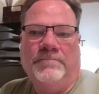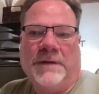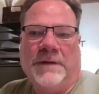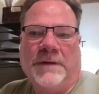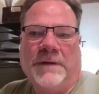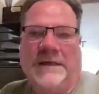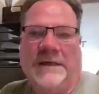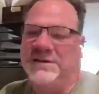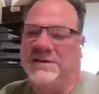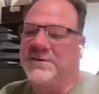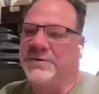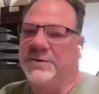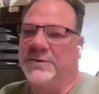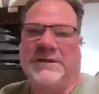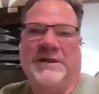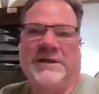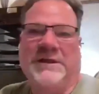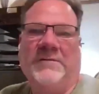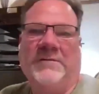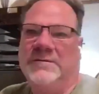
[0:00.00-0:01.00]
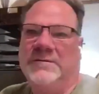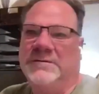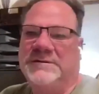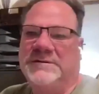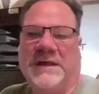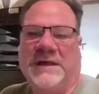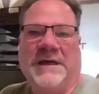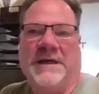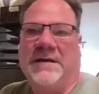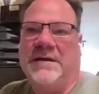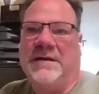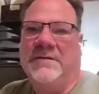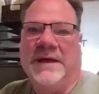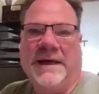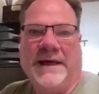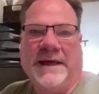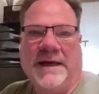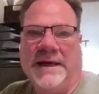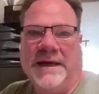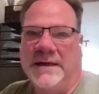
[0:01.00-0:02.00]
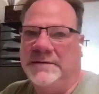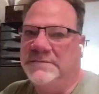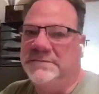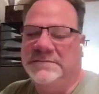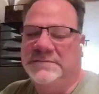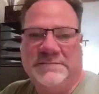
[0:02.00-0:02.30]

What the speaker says: I just really was like, okay, God,